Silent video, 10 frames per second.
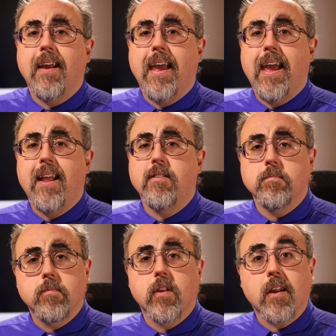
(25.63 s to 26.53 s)
And
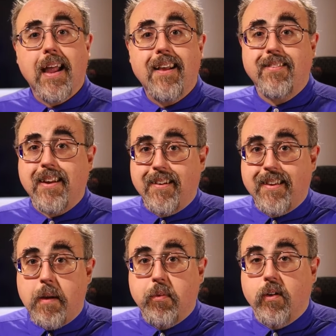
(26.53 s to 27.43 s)
the classic
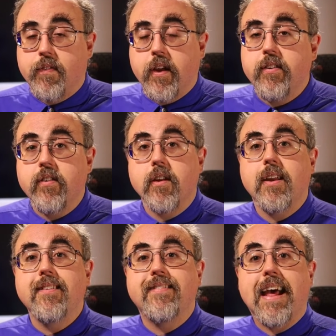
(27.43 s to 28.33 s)
example of this
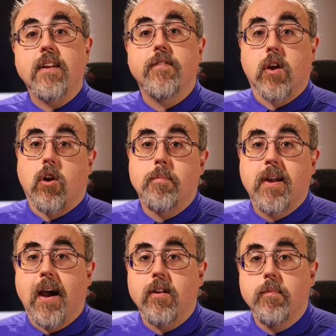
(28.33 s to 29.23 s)
is that of the curb
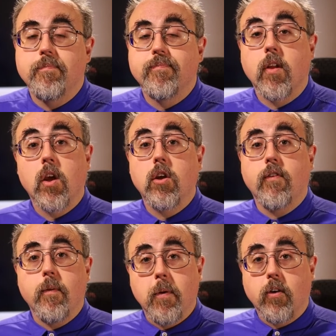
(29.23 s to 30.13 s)
cut. You're
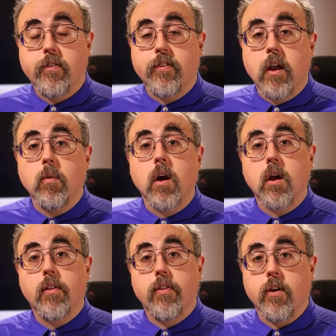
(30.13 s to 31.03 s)
familiar with the
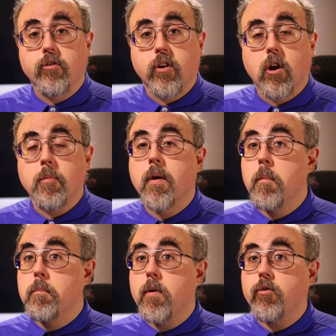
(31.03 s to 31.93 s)
sidewalk, there's a curb.
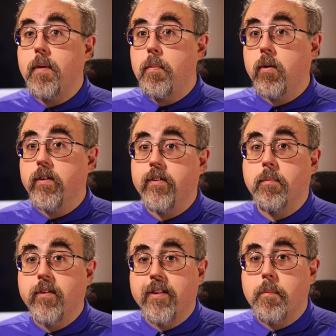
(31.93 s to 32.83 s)
Most people can
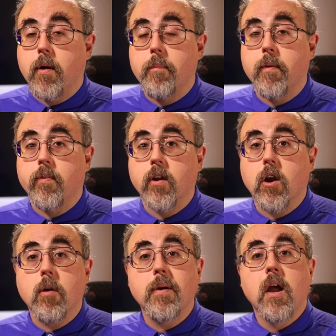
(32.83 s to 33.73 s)
simply step up on the
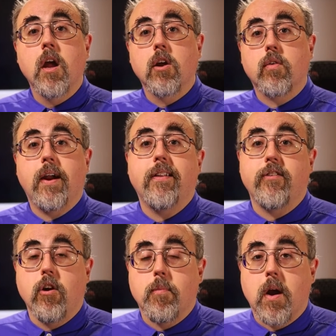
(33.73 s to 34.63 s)
curb, creates
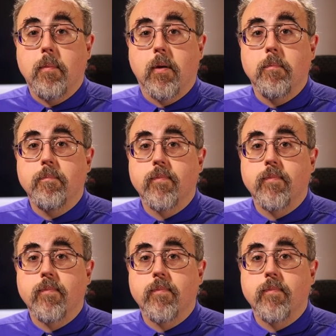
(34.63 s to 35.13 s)
no problem.